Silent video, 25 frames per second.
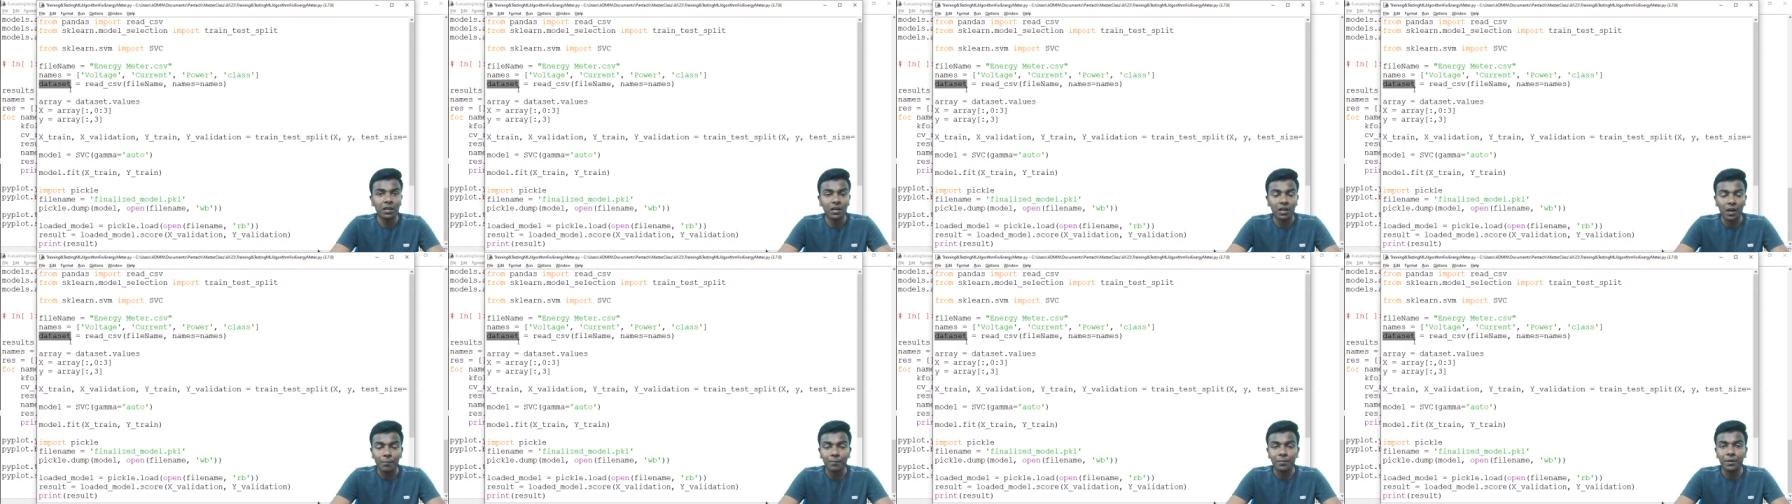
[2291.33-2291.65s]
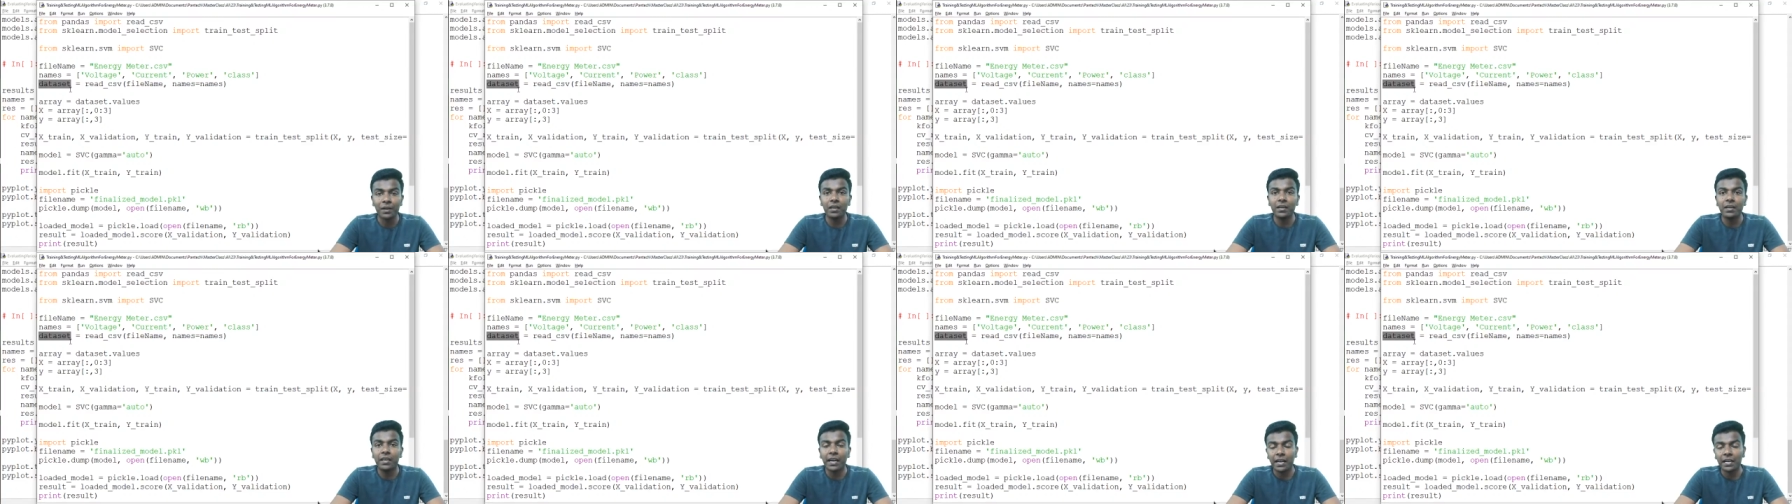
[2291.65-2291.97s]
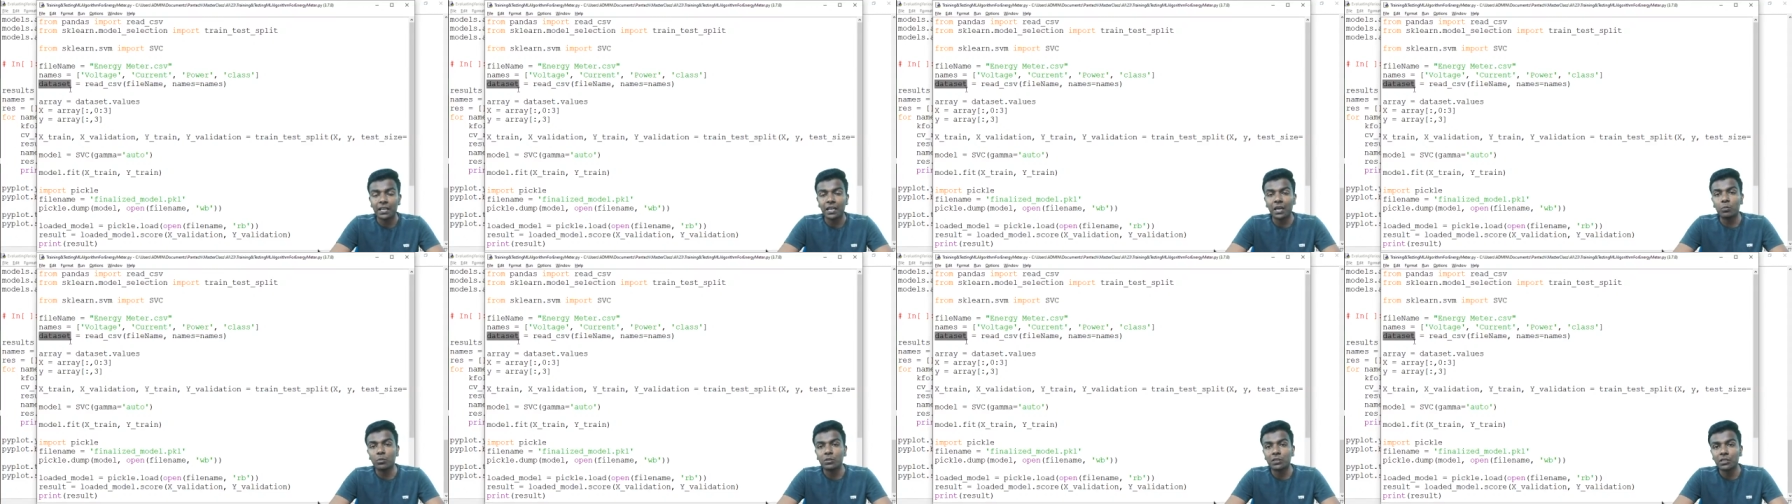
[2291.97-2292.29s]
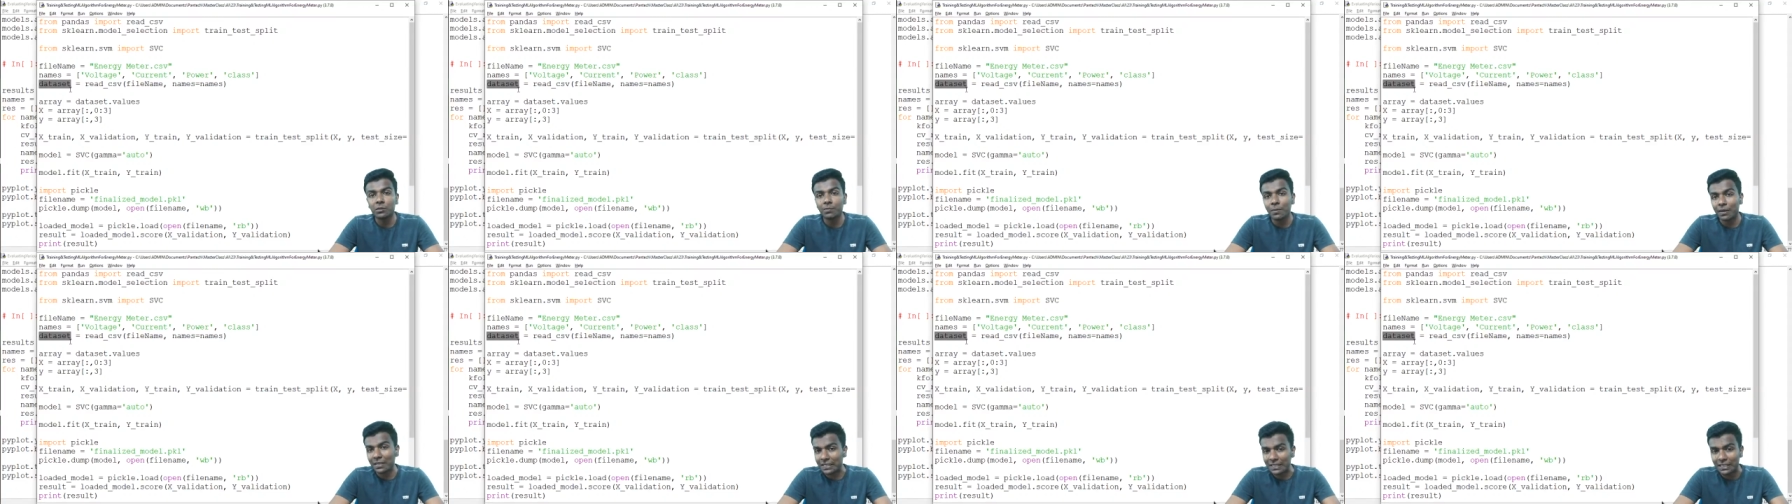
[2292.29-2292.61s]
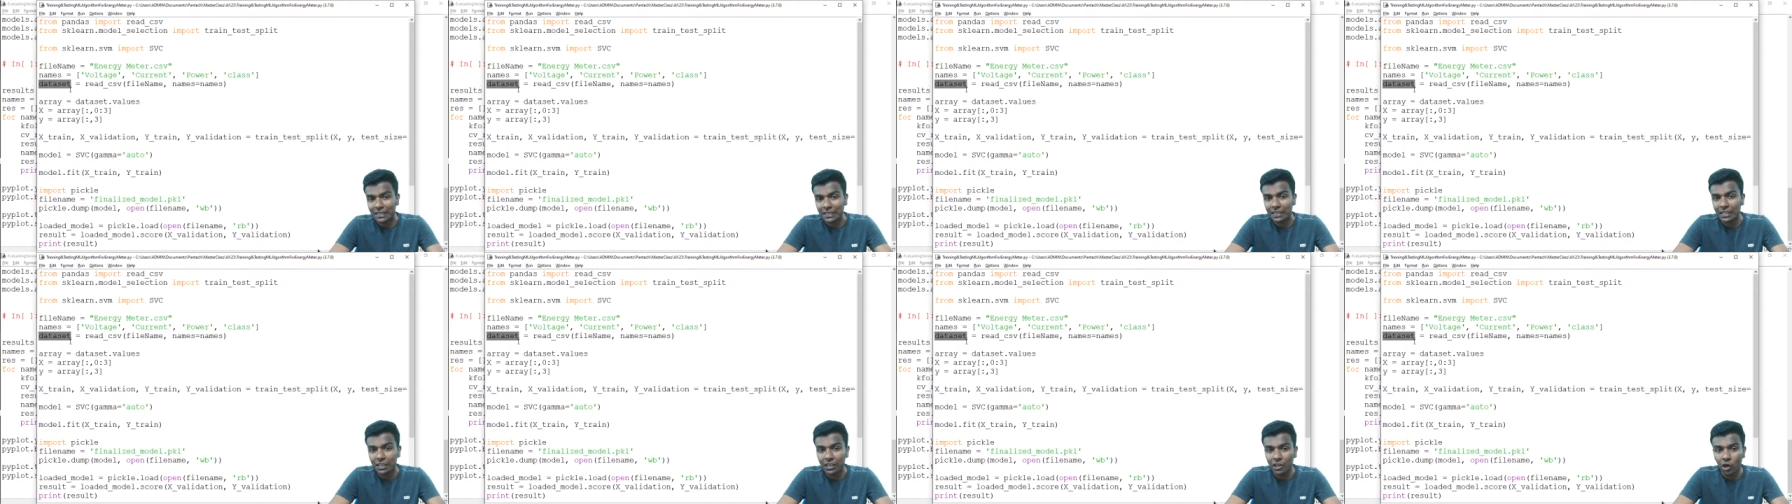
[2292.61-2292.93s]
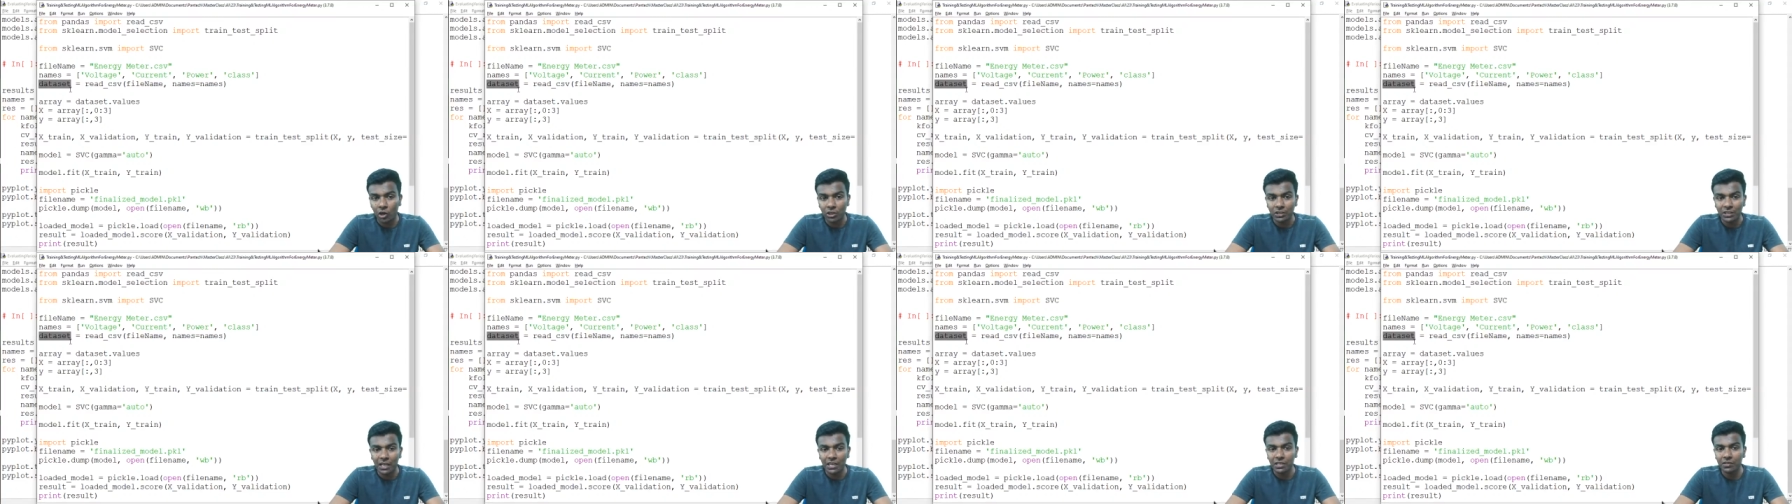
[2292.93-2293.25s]
complete data which is present in the
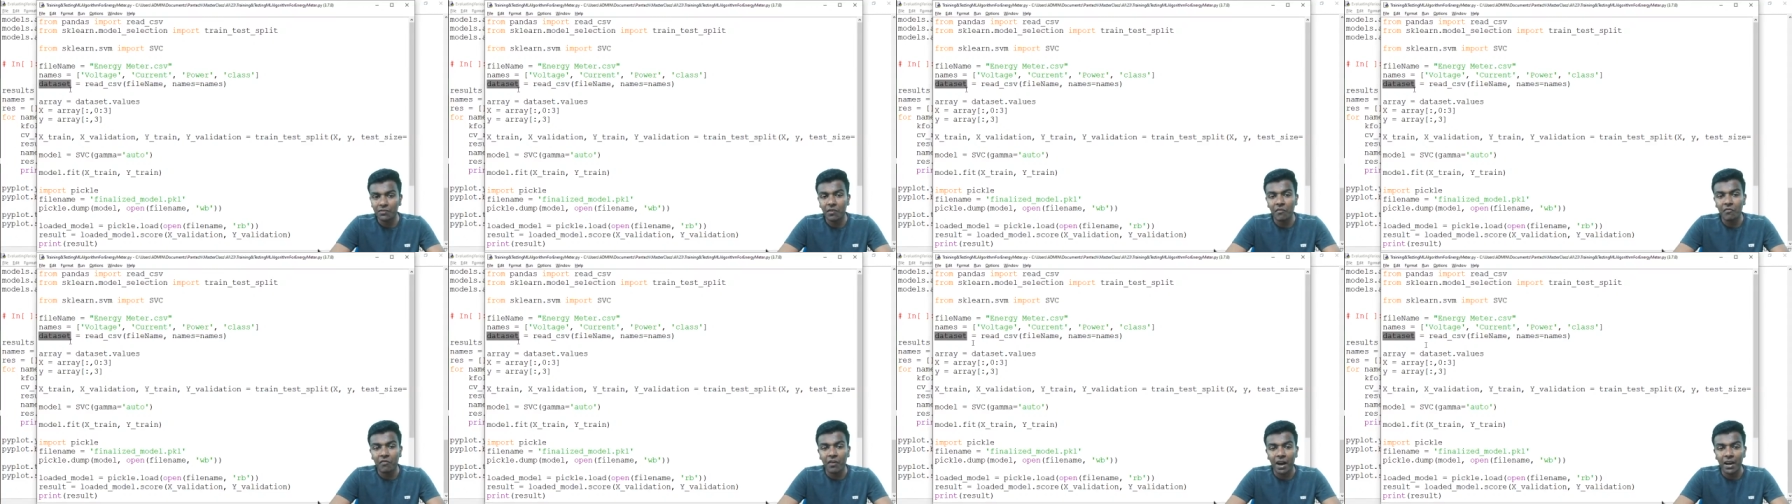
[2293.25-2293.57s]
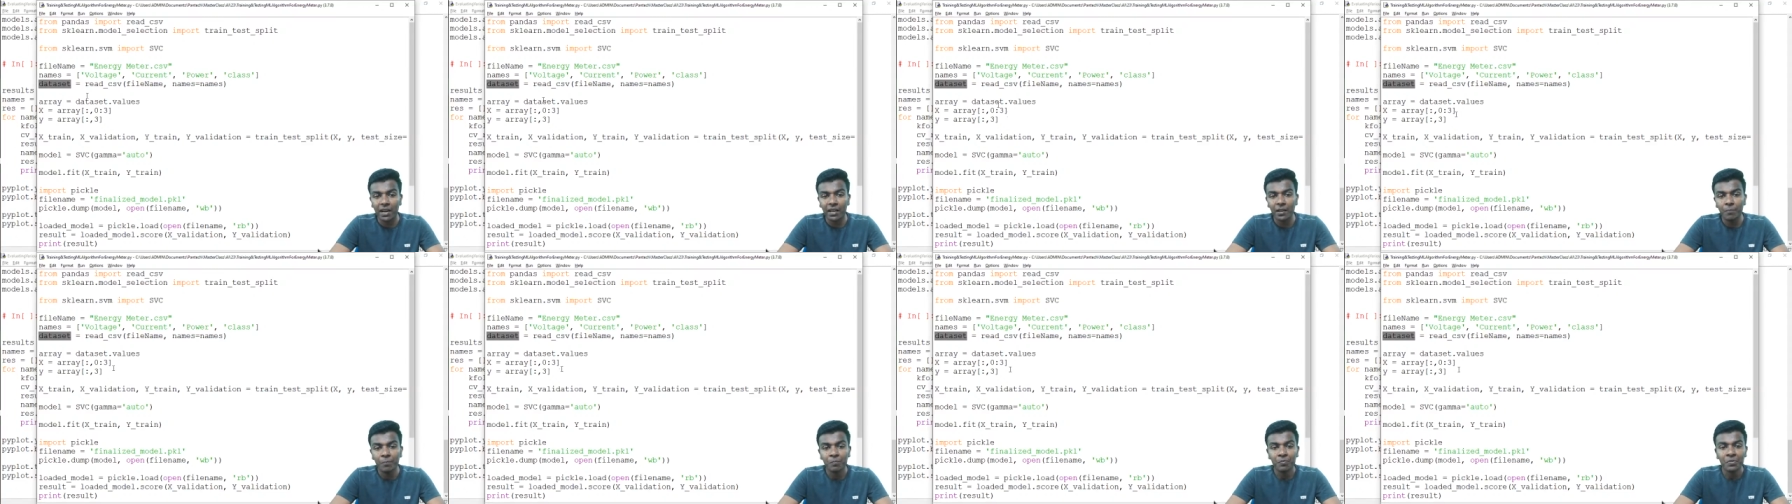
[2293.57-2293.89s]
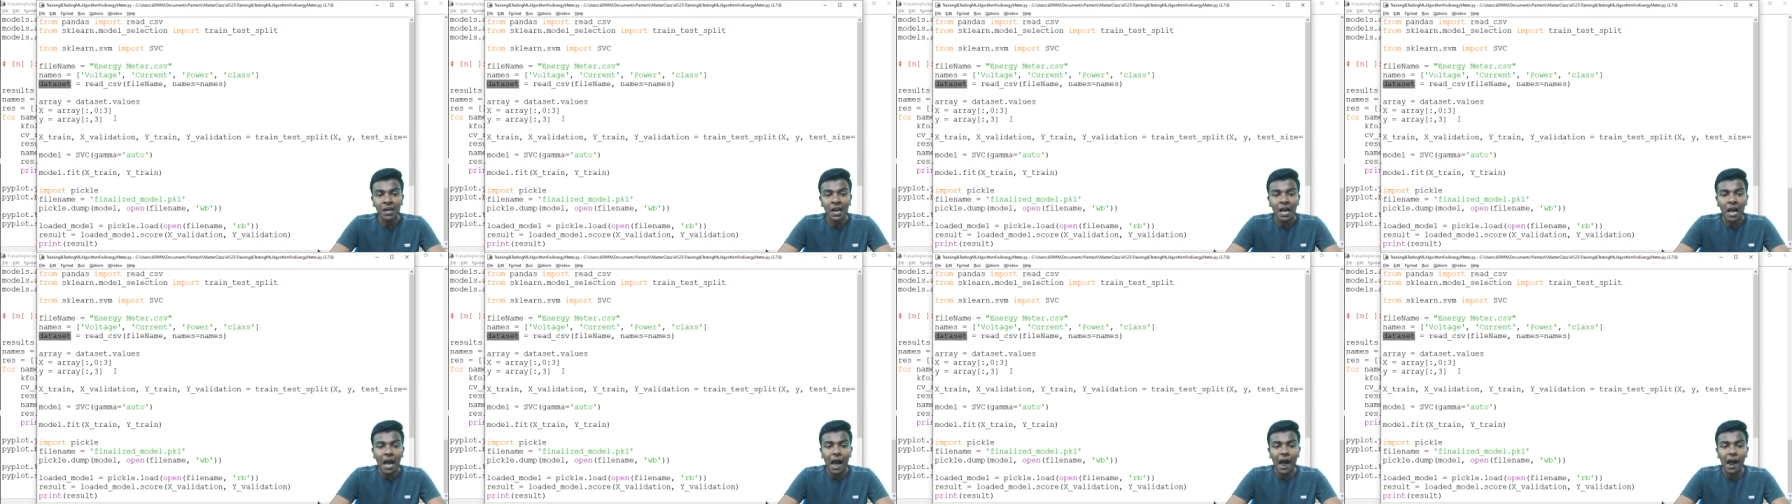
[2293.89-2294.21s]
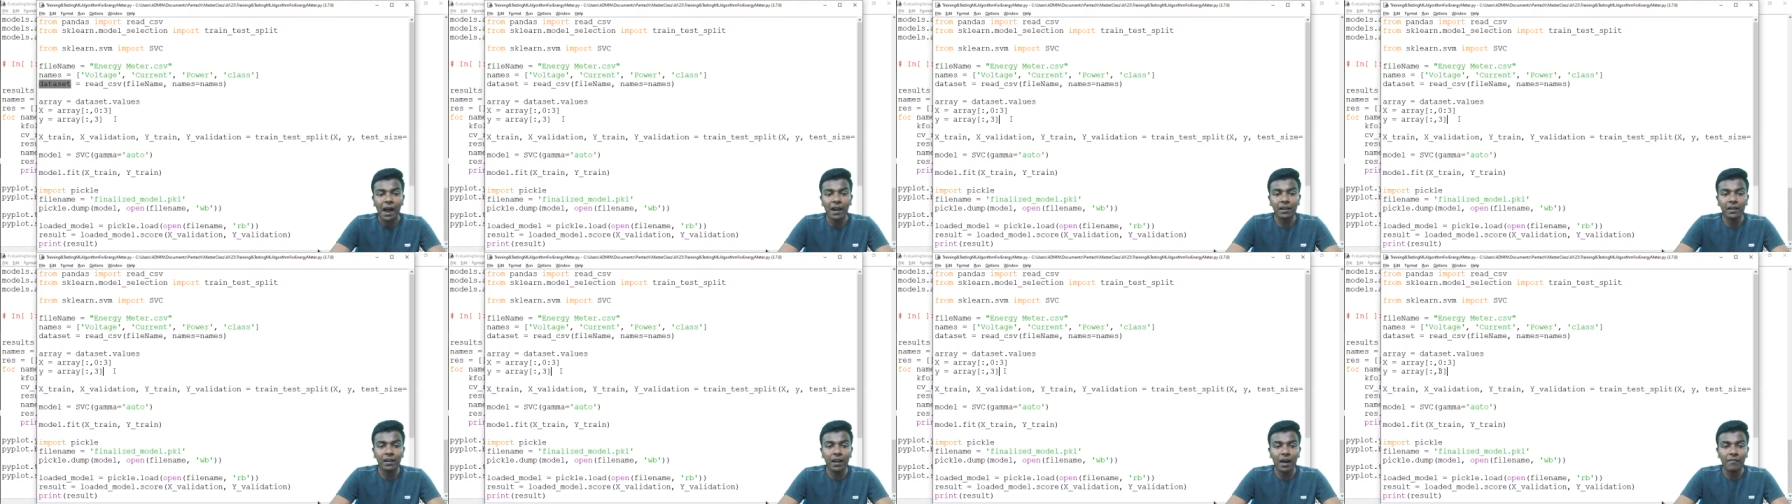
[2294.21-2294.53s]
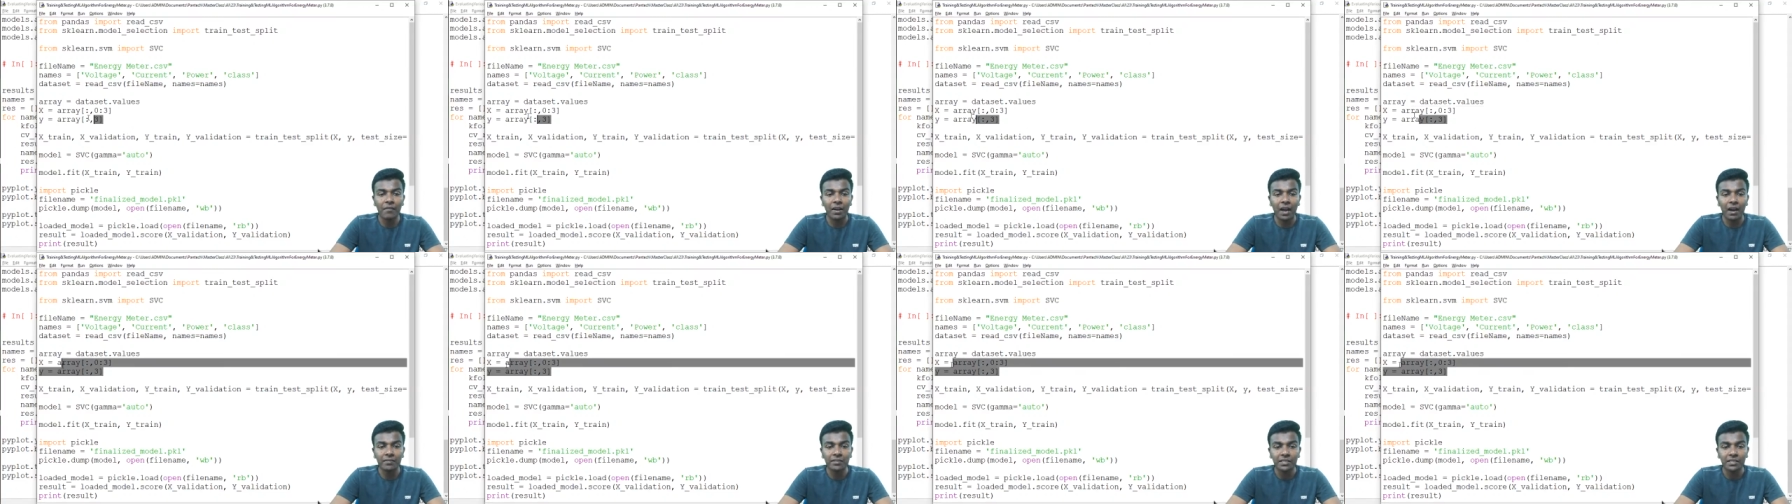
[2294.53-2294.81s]
.csv file, and we have